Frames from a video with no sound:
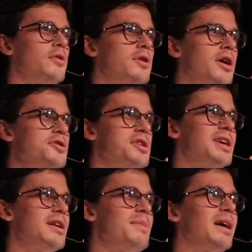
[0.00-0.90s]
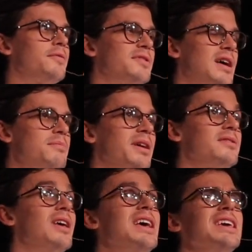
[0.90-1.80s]
On November 18th,
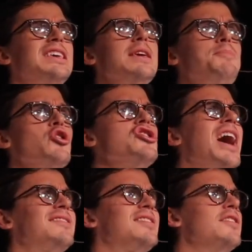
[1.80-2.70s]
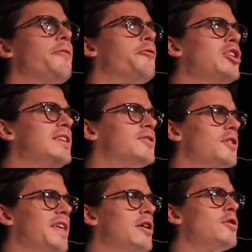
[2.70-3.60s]
Fanshawe welcomed Anthony Perowski from
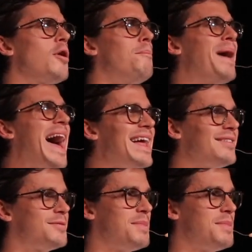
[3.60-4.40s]
Netflix's Queer Eye